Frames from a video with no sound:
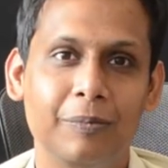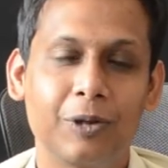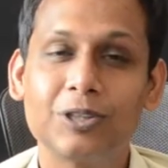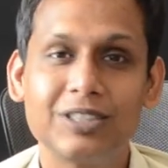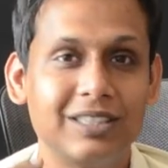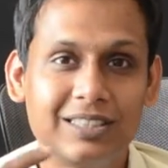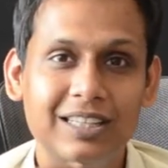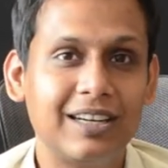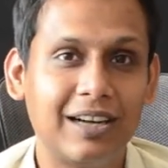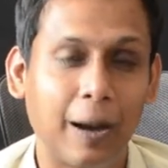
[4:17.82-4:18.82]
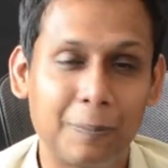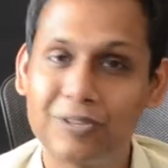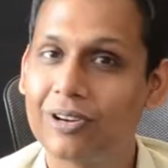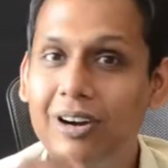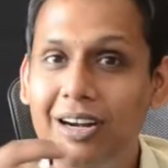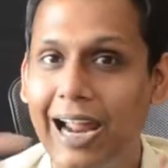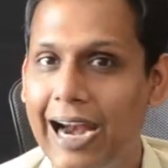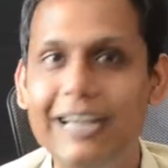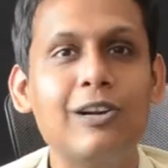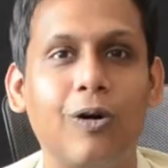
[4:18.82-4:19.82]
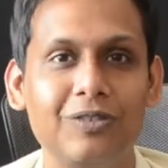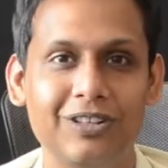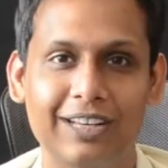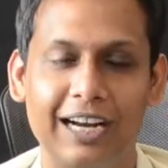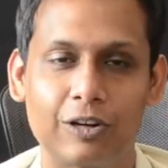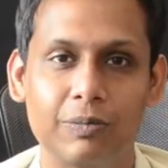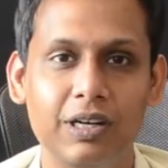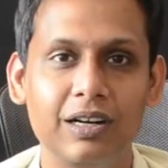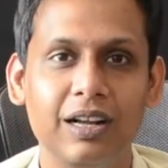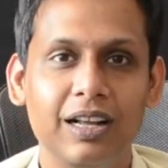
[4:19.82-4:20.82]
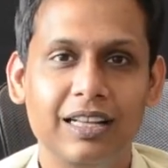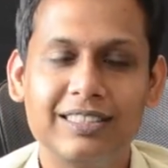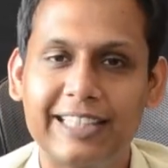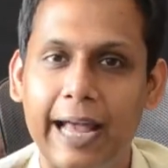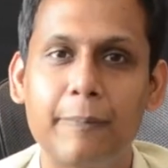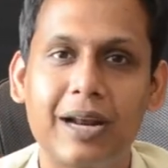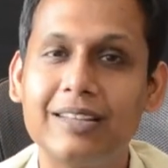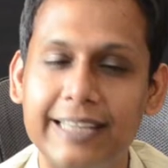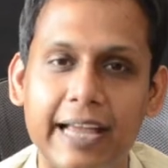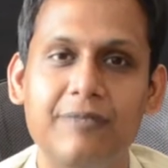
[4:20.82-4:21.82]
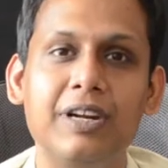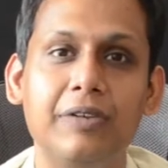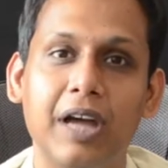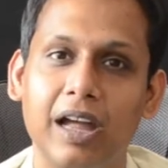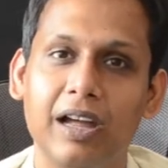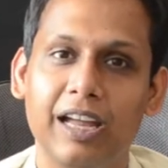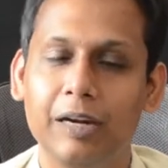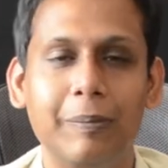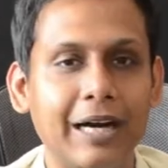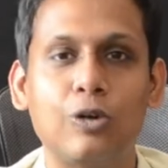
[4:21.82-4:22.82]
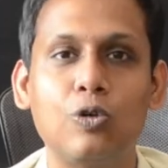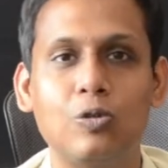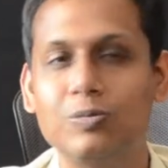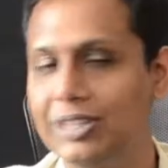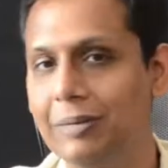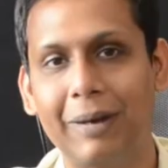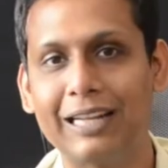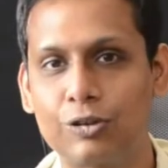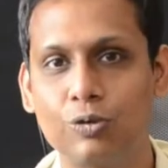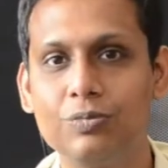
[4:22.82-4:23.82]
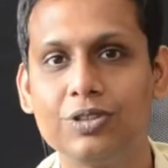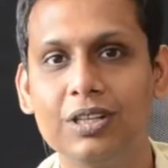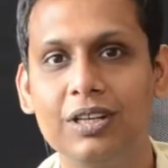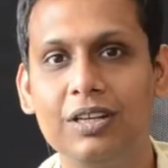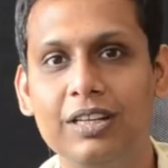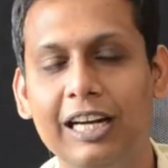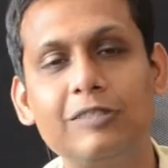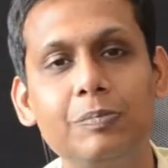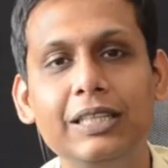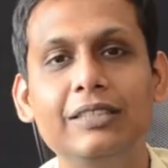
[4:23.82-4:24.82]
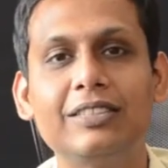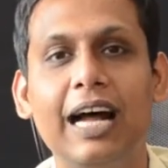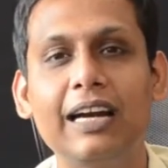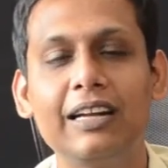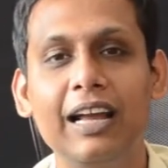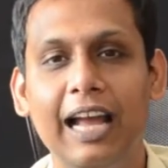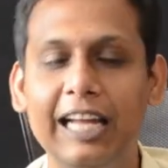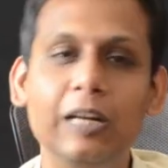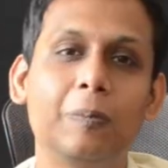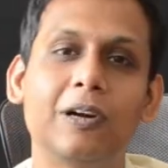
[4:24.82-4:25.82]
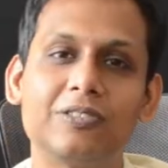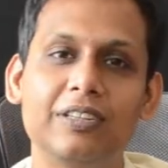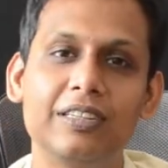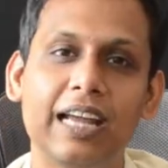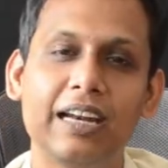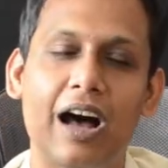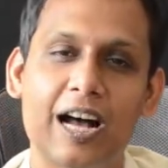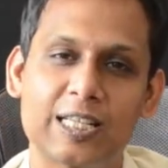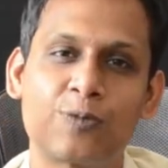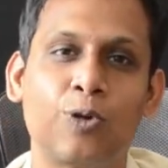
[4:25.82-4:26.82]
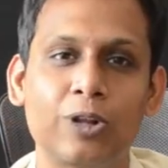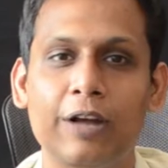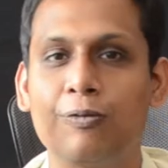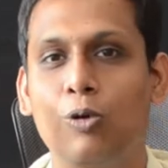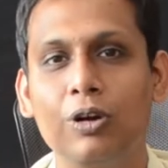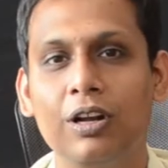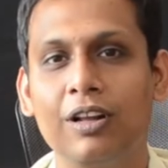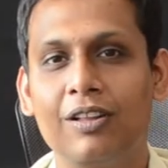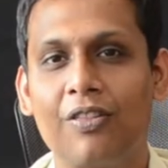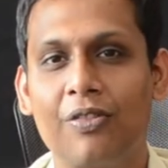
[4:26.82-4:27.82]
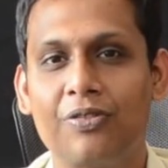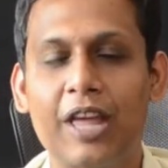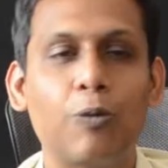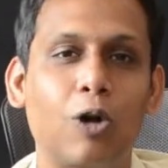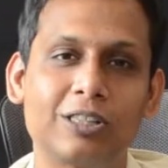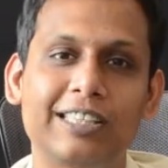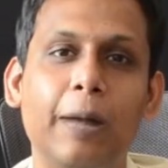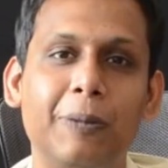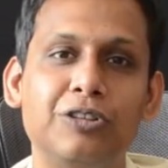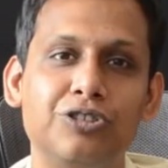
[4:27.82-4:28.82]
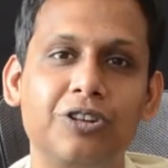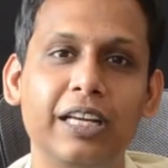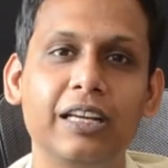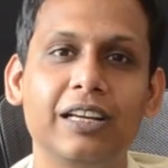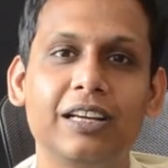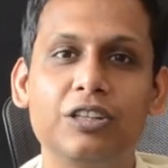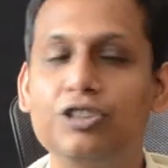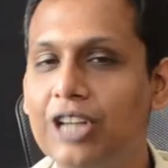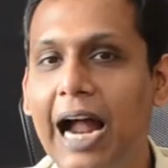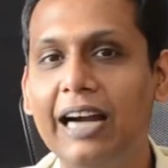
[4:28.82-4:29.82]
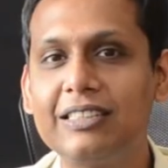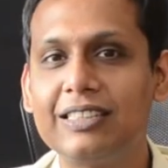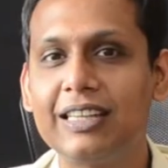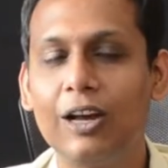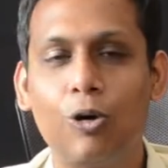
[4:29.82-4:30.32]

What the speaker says: Because the absurd end of this argument is cameras everywhere, in bedrooms, in bathrooms. It means that any person can ask for their phone, their WhatsApp history, chats,